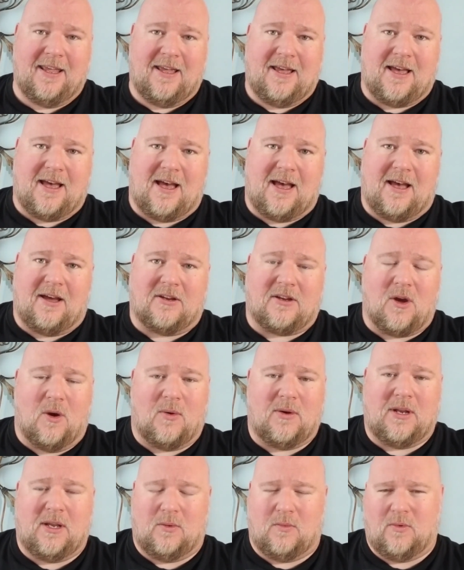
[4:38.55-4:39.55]

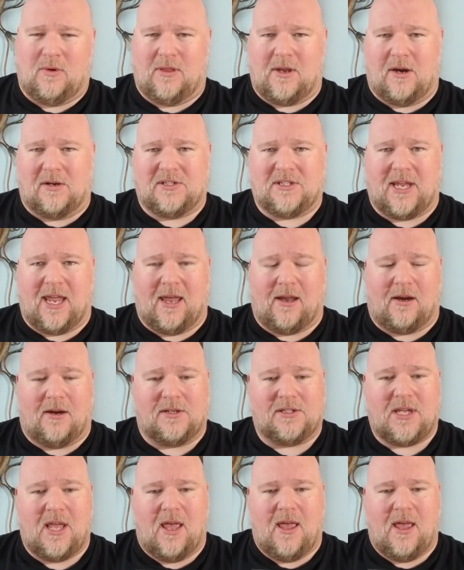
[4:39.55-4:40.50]
going in with their scares.